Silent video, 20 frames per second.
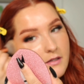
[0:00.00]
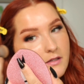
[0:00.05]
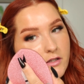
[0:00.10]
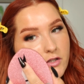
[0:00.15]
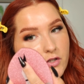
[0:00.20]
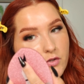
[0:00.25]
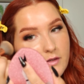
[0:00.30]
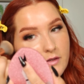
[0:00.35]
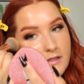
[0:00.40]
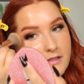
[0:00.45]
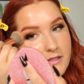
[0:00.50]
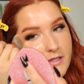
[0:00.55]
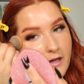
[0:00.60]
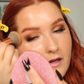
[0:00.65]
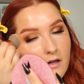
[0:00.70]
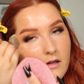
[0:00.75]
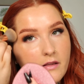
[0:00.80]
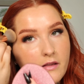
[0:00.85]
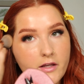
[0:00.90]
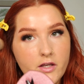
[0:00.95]
you can
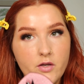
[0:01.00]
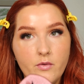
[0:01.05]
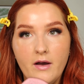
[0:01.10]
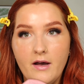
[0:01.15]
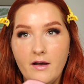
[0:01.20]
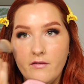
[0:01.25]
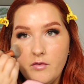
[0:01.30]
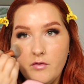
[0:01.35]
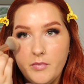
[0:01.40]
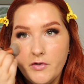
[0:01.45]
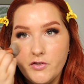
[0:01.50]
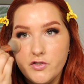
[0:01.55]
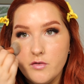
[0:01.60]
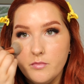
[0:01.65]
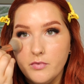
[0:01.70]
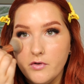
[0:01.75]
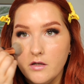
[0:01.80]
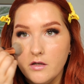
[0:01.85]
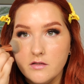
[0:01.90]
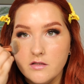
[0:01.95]
tell that you have a bunch of
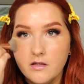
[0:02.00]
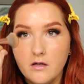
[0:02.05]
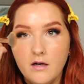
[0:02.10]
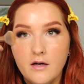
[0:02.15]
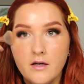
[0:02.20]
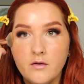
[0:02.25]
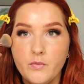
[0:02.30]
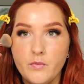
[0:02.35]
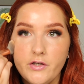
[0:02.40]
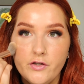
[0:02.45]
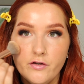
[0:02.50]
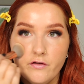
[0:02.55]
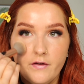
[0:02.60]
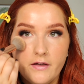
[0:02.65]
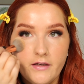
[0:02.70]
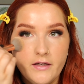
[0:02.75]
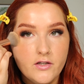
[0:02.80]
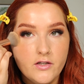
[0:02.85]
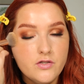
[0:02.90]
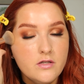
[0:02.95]
bronzer on when your
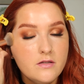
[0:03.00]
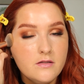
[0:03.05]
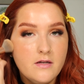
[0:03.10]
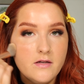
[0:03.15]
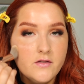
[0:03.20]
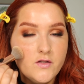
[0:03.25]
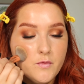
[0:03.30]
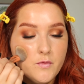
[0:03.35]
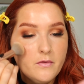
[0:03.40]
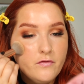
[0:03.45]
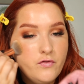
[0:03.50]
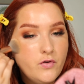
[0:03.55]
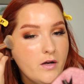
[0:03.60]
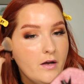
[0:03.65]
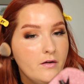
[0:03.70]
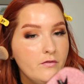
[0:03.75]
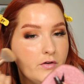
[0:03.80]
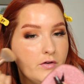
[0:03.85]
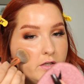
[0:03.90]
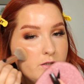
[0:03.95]
foundation's not super full
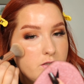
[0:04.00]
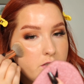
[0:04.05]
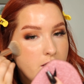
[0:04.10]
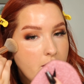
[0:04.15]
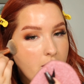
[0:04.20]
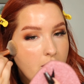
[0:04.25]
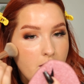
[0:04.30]
coverage.